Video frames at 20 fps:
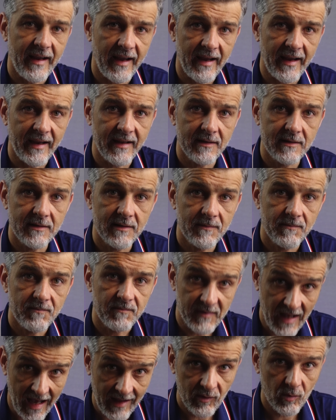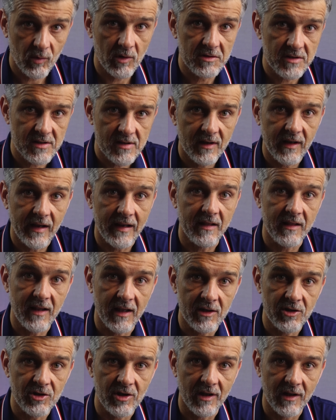And that was
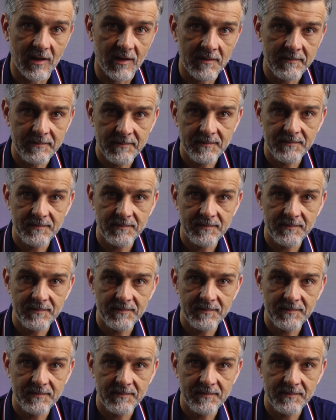intentional.